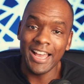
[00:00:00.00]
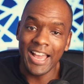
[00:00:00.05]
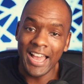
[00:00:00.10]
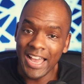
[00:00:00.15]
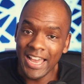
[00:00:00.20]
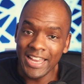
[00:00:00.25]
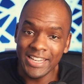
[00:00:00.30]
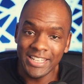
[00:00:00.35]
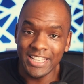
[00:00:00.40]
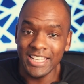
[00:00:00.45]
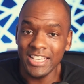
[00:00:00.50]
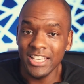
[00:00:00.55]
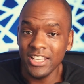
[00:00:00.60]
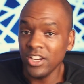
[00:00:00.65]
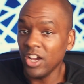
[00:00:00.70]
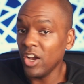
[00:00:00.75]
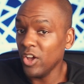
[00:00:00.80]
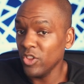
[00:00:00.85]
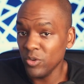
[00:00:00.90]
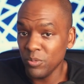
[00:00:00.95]
add in
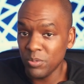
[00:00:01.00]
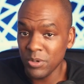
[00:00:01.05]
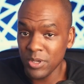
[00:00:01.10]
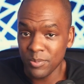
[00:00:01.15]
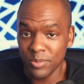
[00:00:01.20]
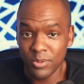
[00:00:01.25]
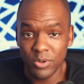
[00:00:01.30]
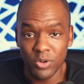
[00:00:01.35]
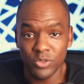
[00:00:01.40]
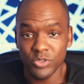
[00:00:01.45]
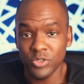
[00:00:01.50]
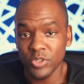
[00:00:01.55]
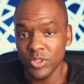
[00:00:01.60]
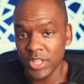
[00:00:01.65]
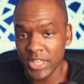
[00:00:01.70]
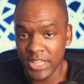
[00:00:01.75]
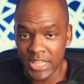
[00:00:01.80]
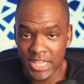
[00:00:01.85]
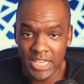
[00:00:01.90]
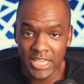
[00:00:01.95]
other people so
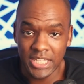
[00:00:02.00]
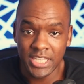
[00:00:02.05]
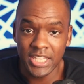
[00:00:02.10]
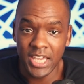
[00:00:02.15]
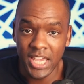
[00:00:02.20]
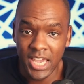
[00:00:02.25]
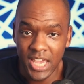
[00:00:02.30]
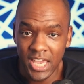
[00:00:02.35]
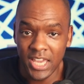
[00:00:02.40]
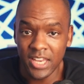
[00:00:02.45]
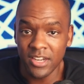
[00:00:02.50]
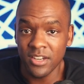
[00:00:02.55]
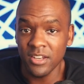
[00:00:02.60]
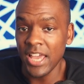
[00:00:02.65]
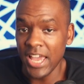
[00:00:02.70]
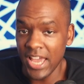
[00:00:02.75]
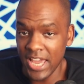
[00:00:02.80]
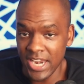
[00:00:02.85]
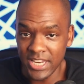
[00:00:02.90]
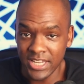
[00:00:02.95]
that they can
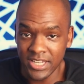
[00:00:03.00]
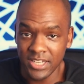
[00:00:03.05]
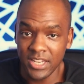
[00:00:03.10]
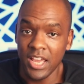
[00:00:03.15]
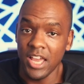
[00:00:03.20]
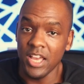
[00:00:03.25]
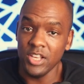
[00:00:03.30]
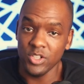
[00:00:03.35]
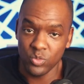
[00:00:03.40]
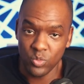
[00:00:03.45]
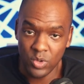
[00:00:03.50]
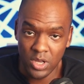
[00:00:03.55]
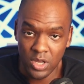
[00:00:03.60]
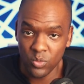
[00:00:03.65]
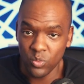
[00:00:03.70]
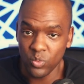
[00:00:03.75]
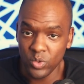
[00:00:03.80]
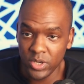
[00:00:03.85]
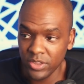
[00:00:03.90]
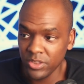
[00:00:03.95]
edit as well
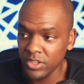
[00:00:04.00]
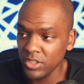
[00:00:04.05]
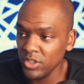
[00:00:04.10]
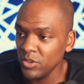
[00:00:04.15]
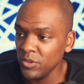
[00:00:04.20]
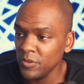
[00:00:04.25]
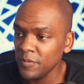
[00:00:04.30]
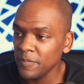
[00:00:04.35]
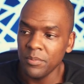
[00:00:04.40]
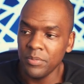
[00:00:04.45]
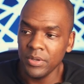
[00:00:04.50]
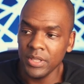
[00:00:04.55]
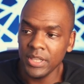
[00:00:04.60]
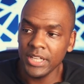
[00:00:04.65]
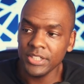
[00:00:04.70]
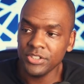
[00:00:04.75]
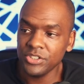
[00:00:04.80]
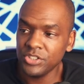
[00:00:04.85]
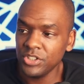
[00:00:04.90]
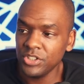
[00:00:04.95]
with you. But let's